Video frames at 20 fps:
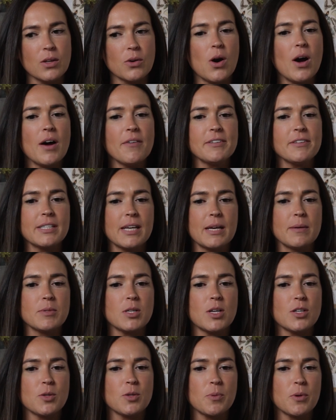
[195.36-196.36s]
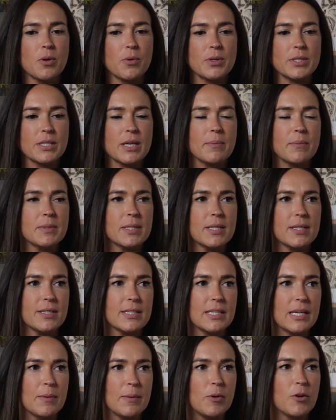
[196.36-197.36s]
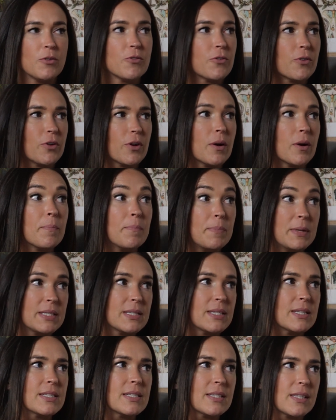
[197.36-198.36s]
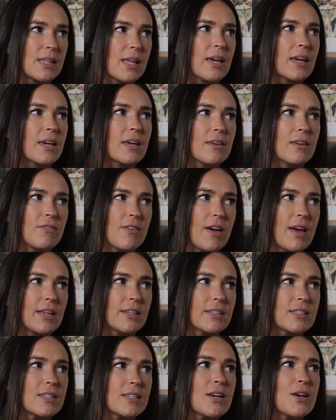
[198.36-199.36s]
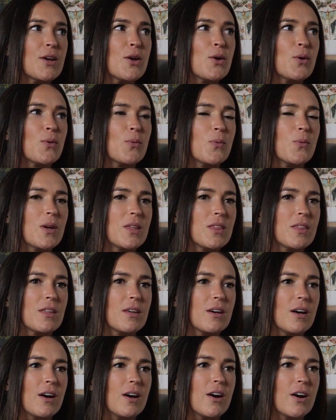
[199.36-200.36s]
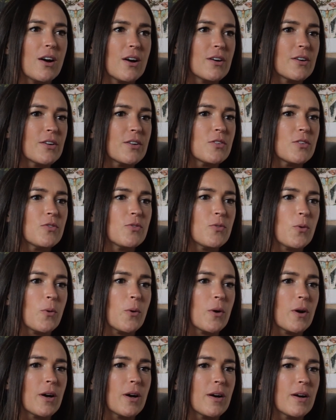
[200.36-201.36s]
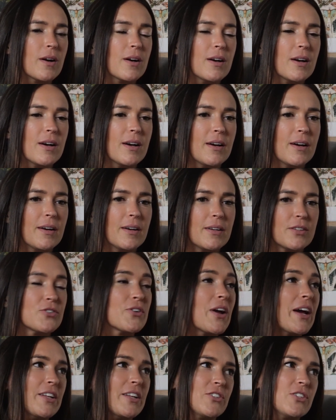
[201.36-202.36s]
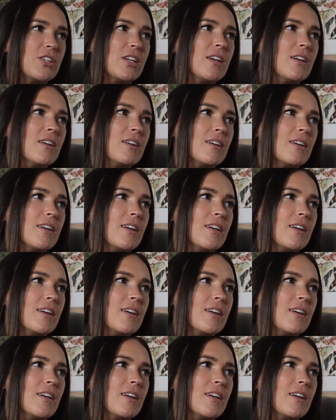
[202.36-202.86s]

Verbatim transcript: you know, oftentimes entrepreneurs come to the table for a business like event yeah. with a heart for uh, strategy.